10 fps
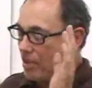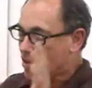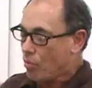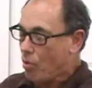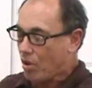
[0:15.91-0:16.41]

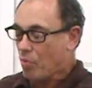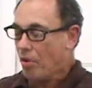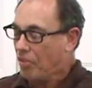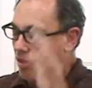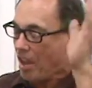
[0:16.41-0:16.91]
This will
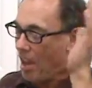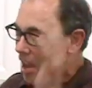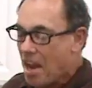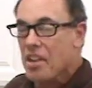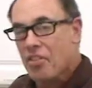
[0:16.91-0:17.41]
work with
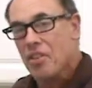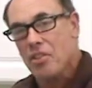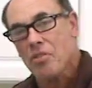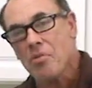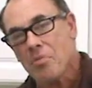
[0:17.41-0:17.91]

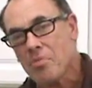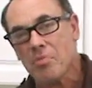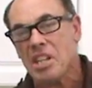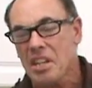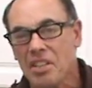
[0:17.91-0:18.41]
anything you
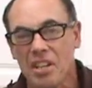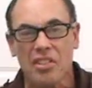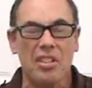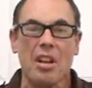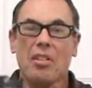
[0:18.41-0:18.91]
eat.
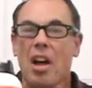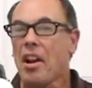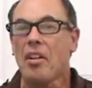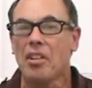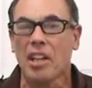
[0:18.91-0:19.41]
This is a
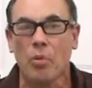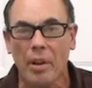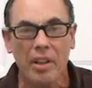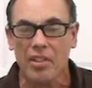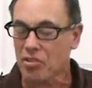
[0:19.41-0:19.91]
lot of
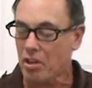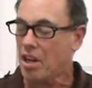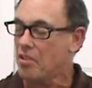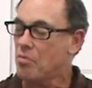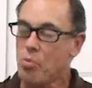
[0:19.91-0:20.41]
liquid. It's
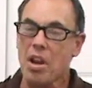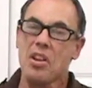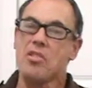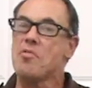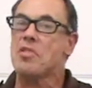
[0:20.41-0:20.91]
gonna
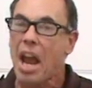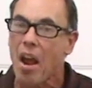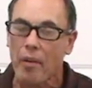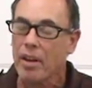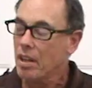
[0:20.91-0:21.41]
weigh you
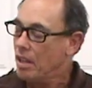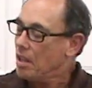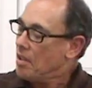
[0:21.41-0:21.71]
down.